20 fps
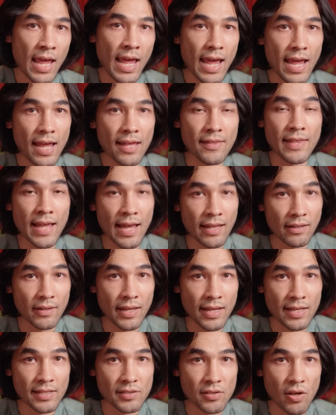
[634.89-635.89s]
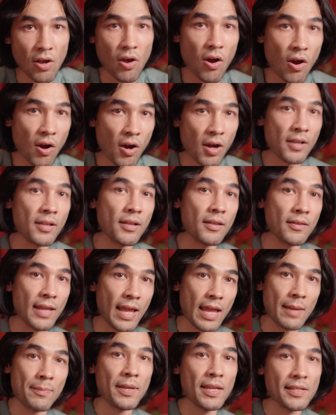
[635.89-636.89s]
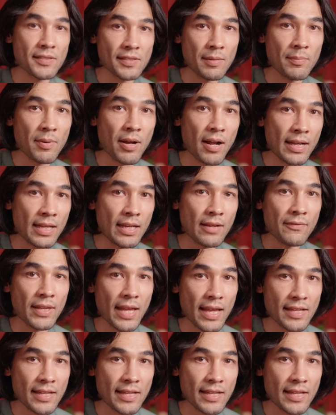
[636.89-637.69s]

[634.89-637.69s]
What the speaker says: And that lens on the APS-C body of the